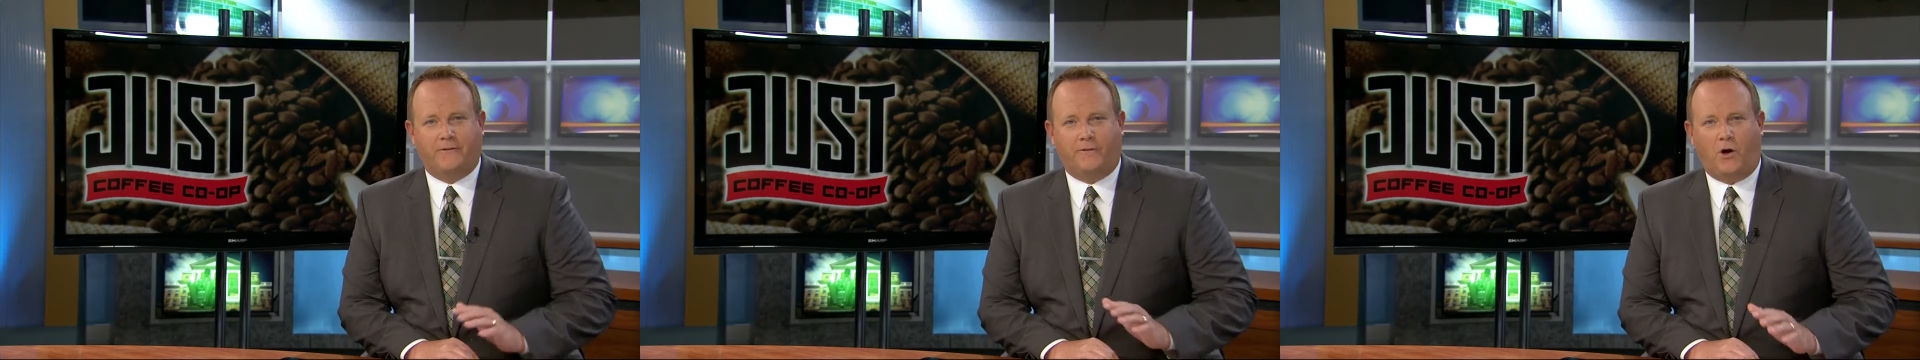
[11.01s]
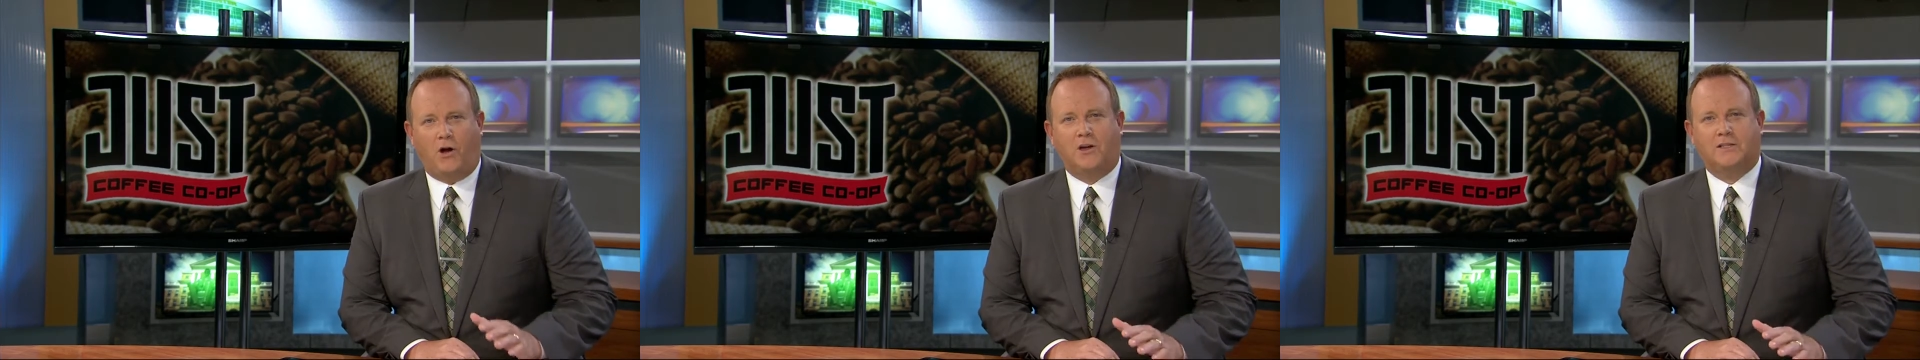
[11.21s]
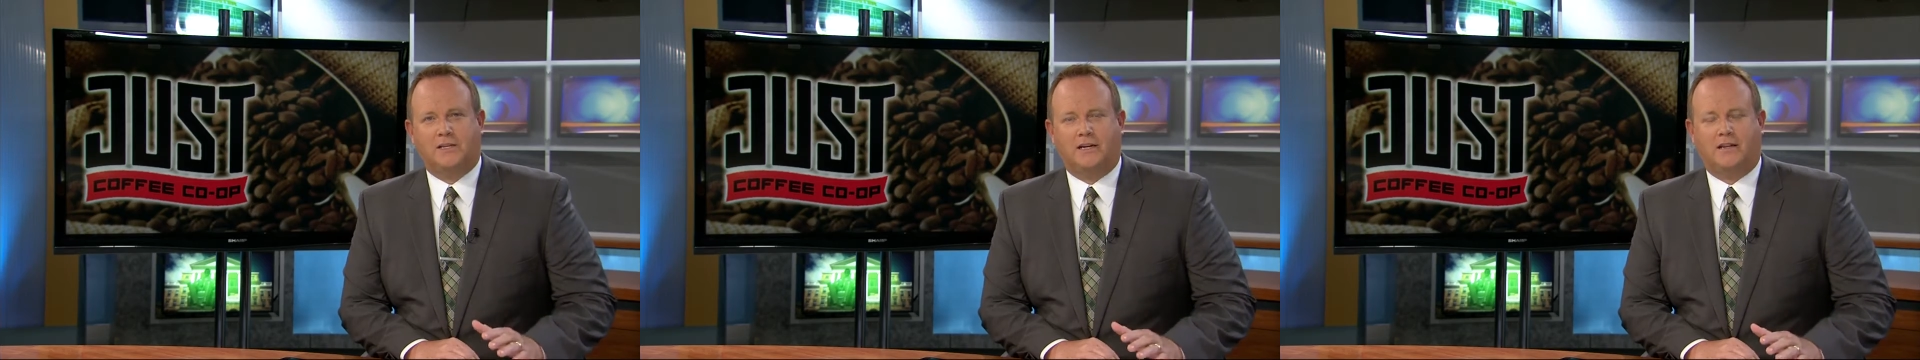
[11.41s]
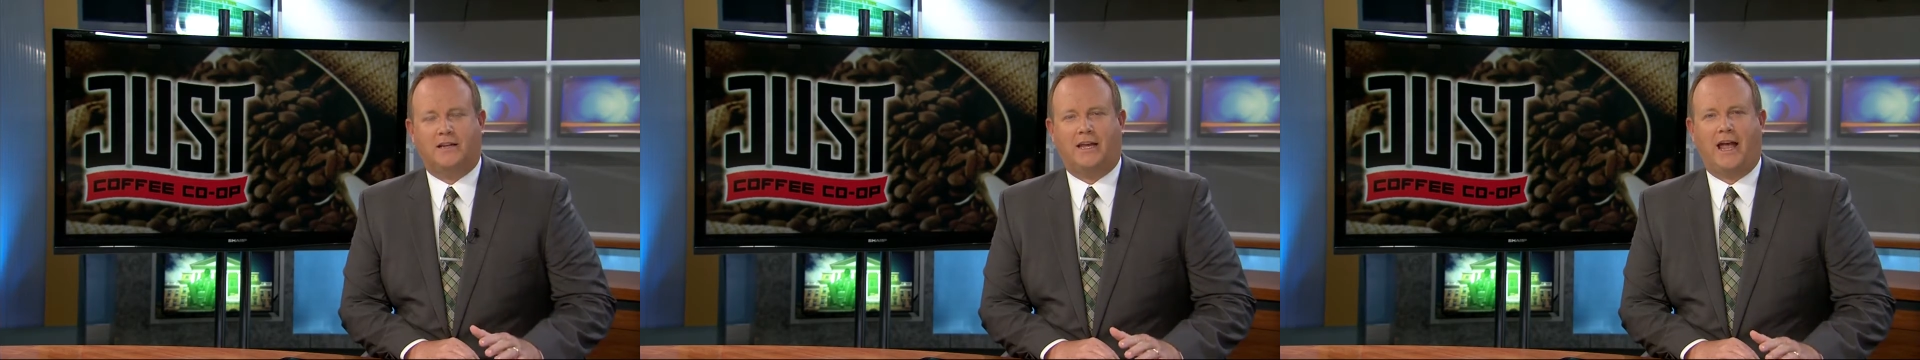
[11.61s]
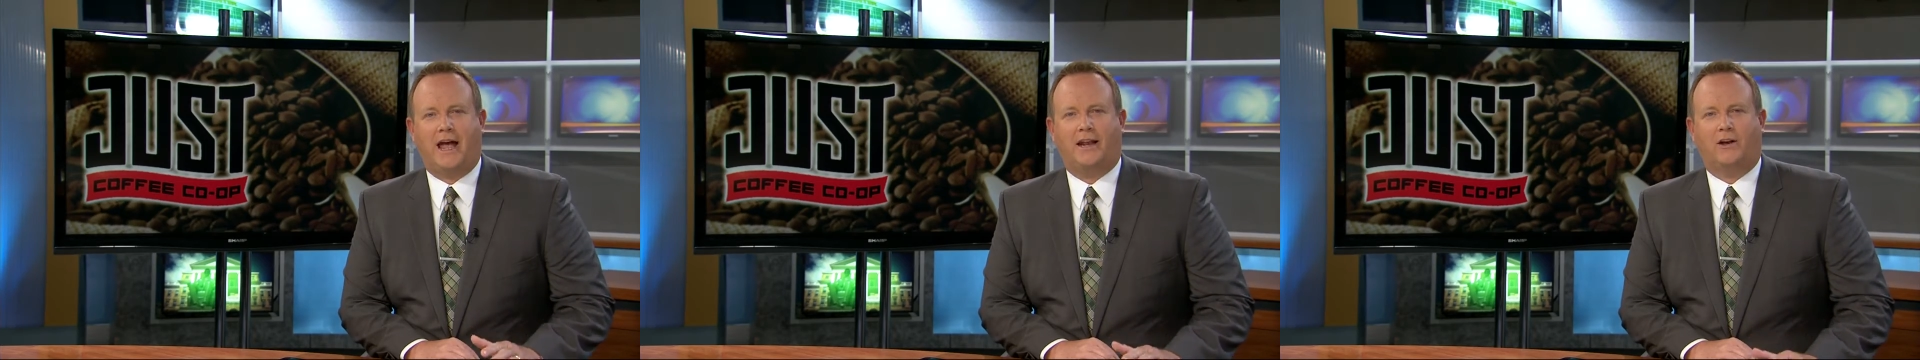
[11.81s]
It falls
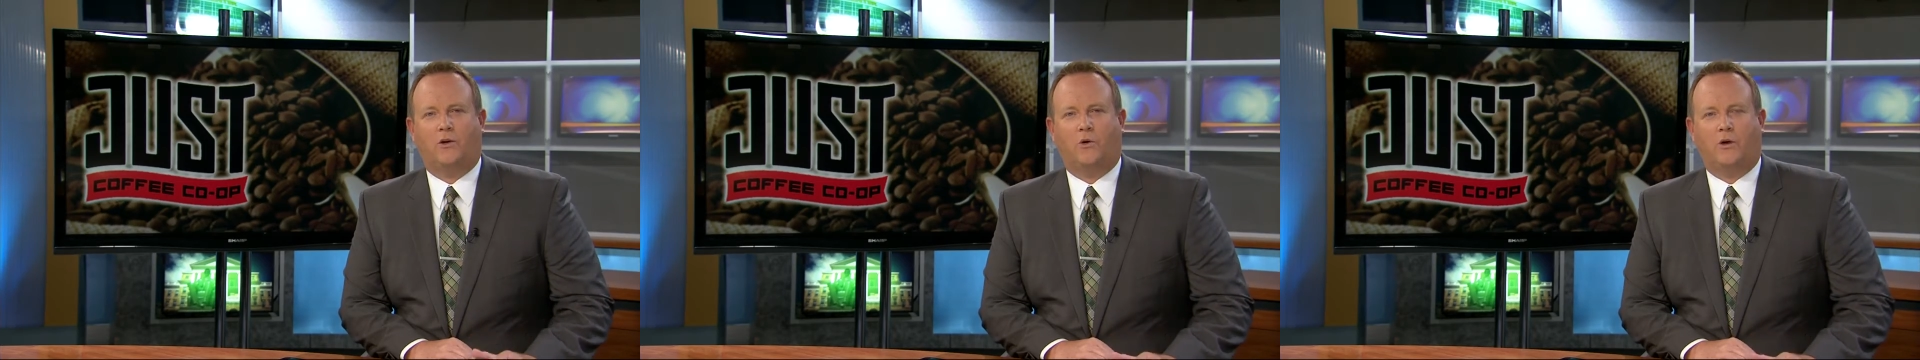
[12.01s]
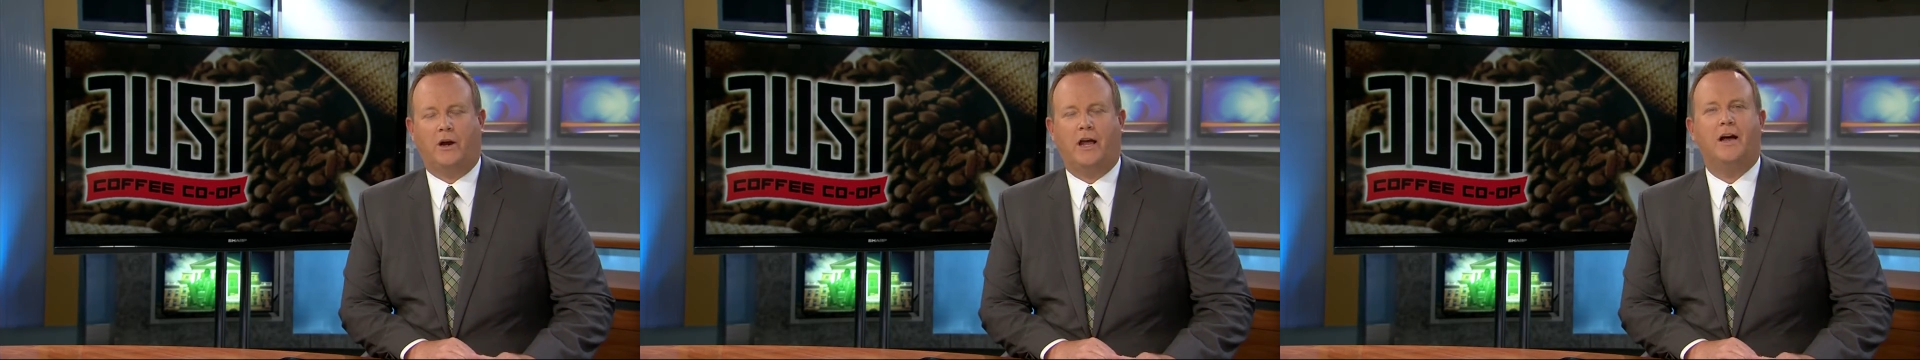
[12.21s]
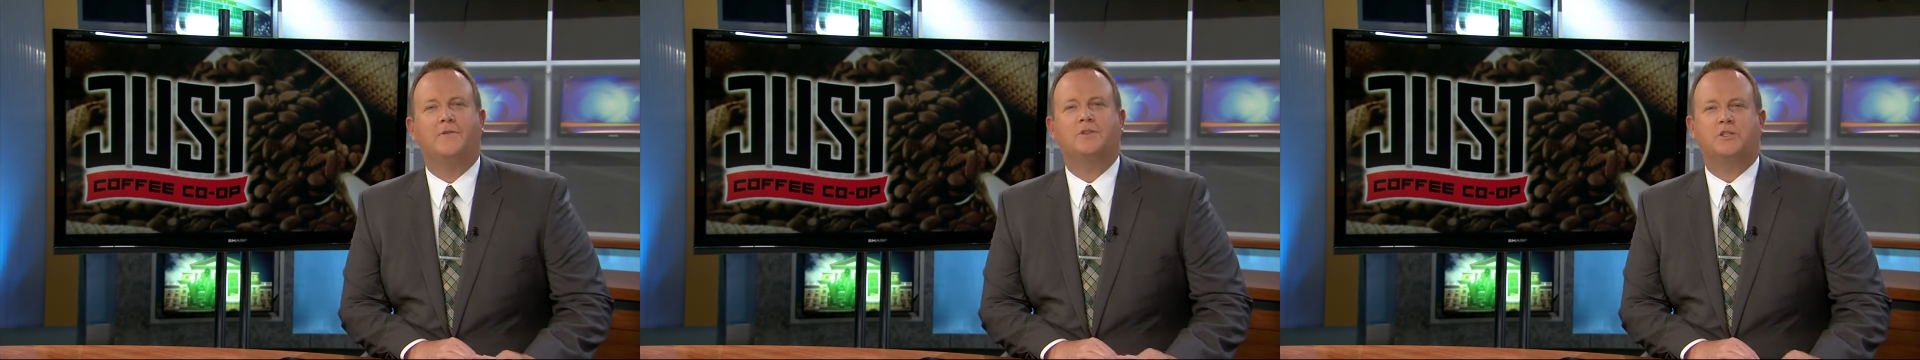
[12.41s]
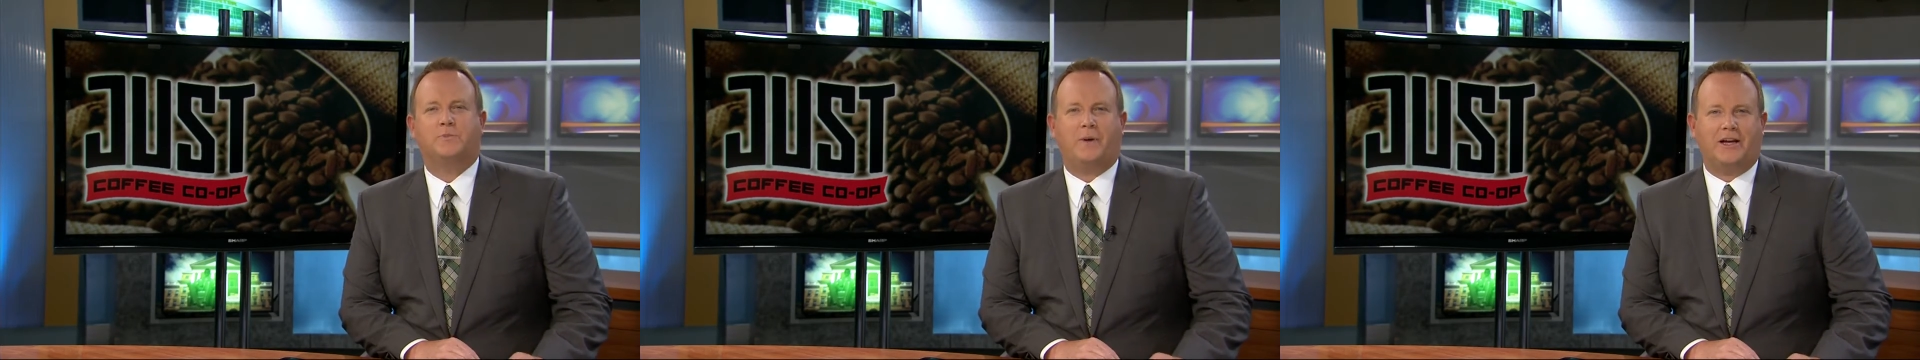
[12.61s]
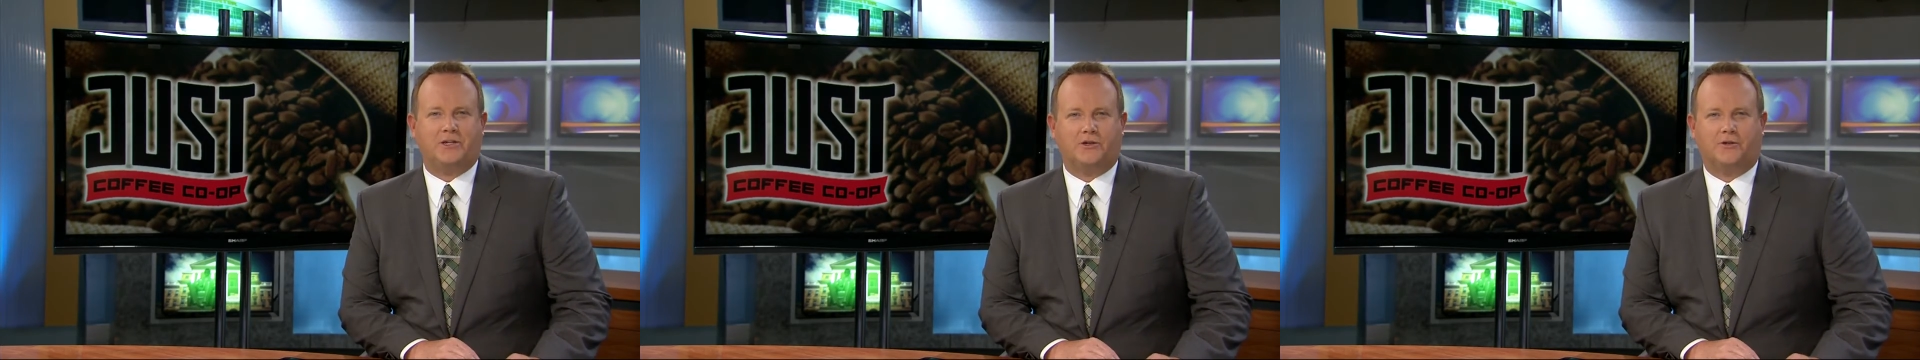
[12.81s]
into the category of
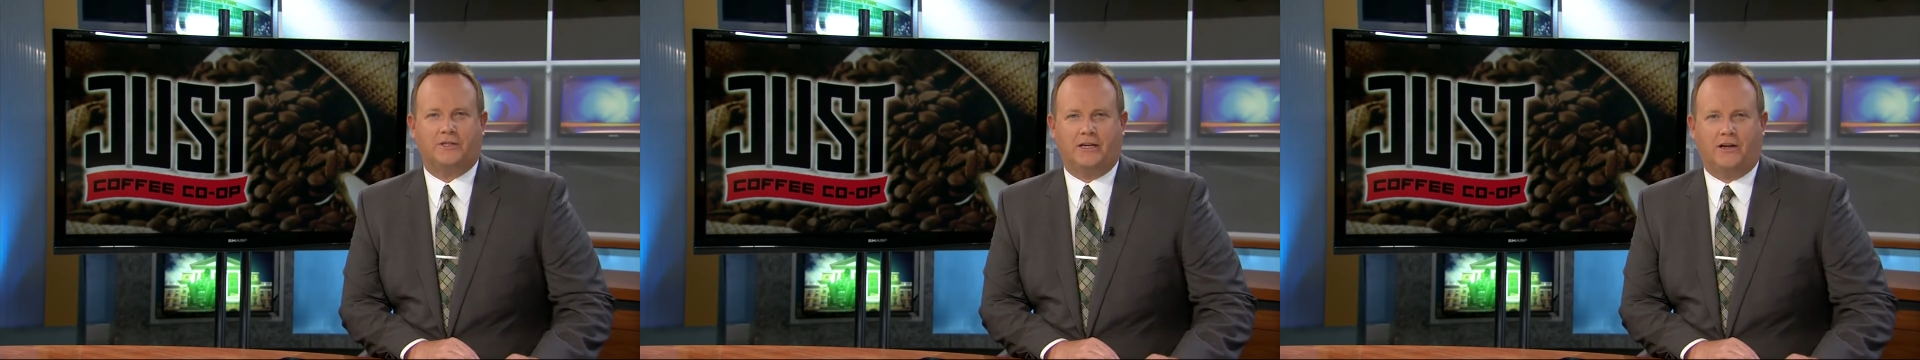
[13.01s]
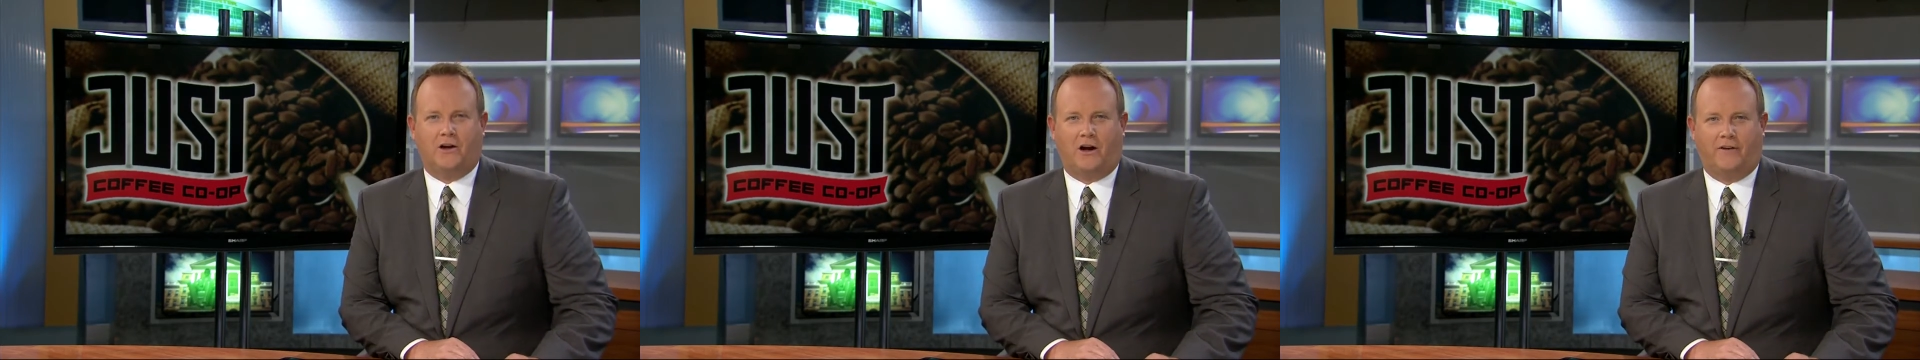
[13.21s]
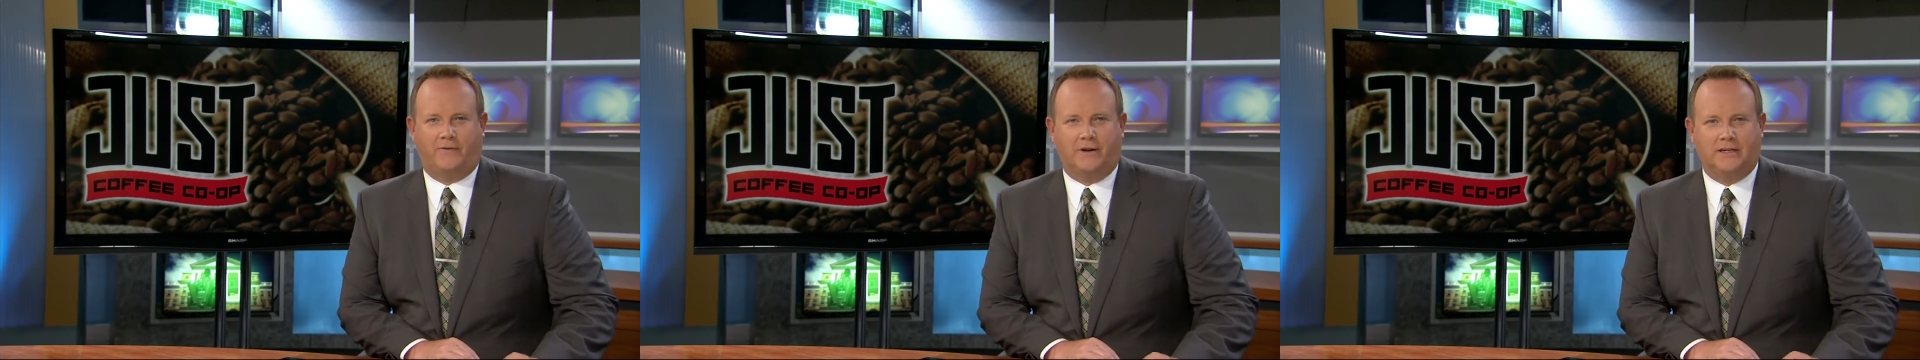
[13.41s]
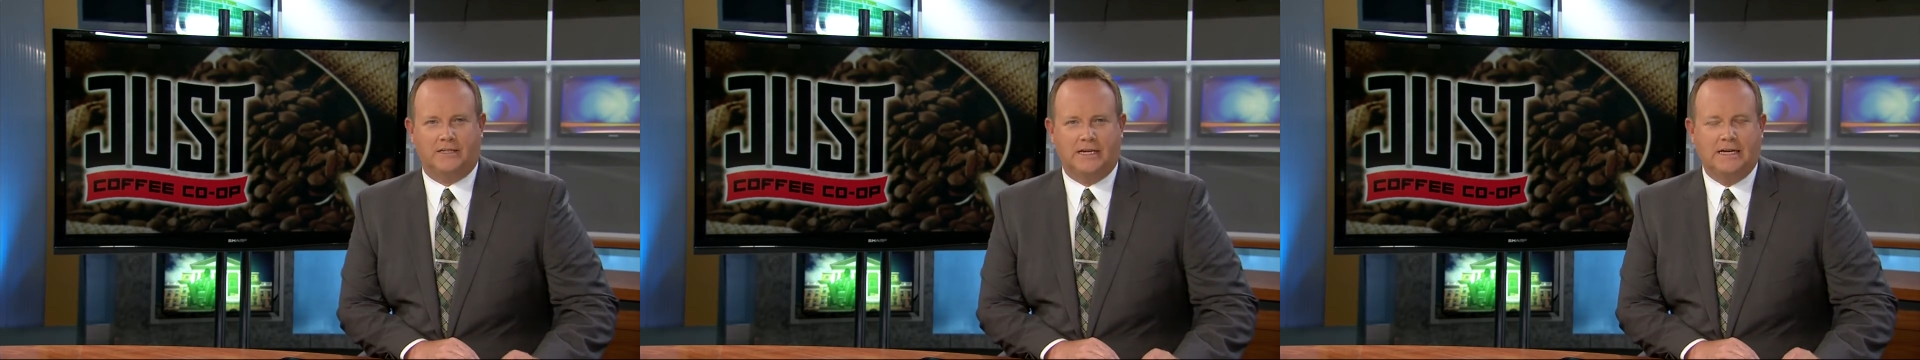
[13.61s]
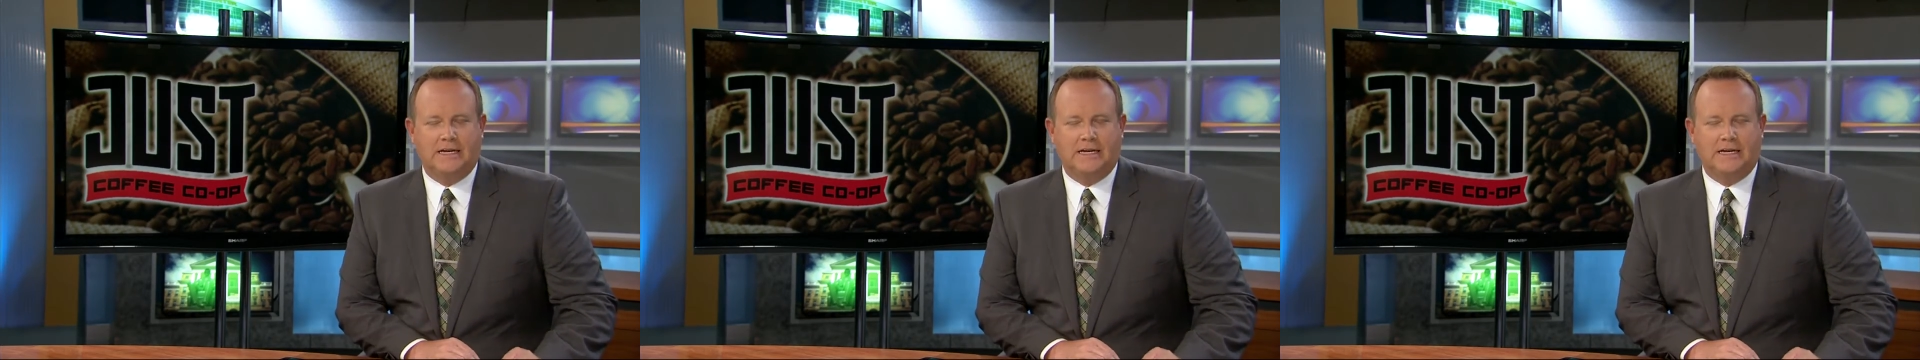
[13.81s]
specialty coffees,